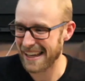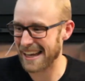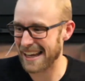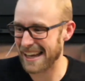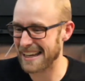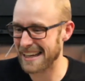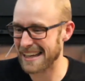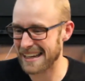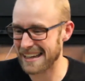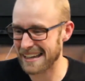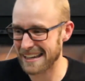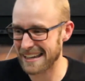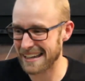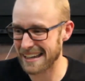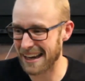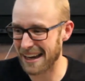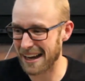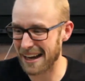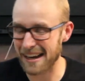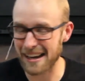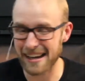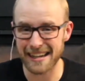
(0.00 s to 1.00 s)
And
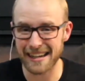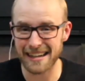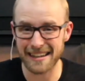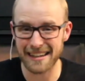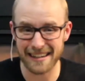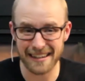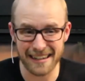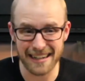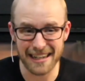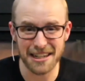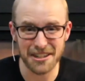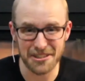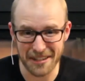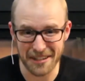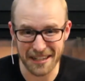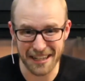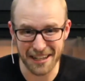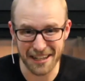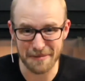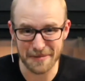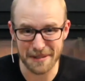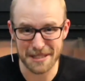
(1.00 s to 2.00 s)
I need you to
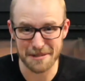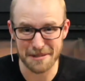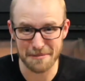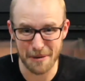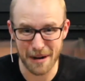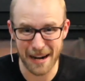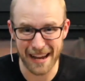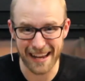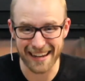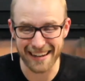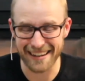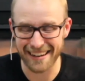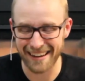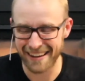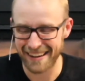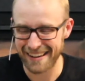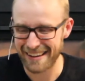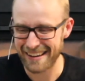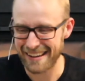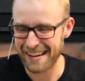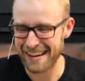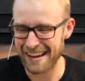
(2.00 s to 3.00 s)
give me some bread.
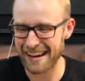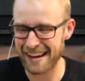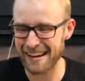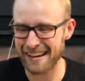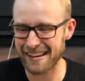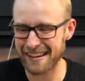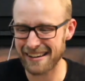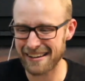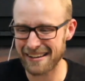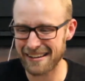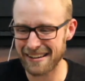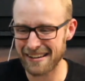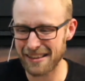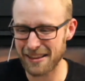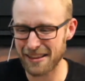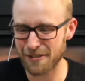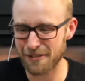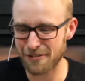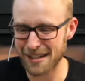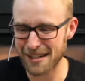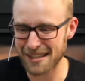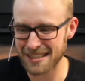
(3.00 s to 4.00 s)
And
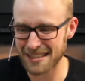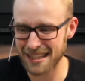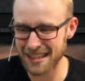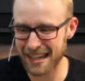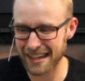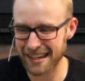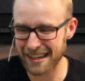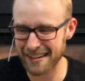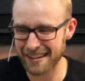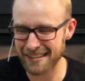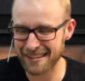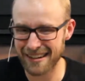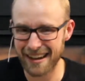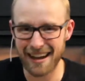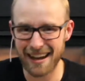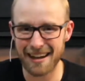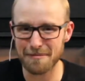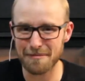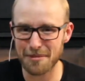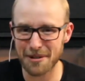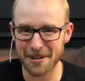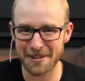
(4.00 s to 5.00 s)
the friend's like,
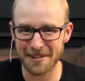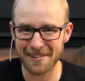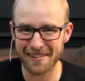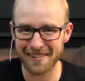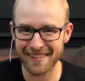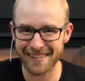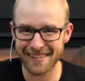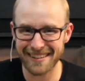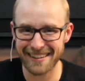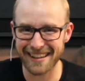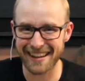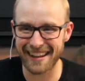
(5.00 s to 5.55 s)
nah, bro,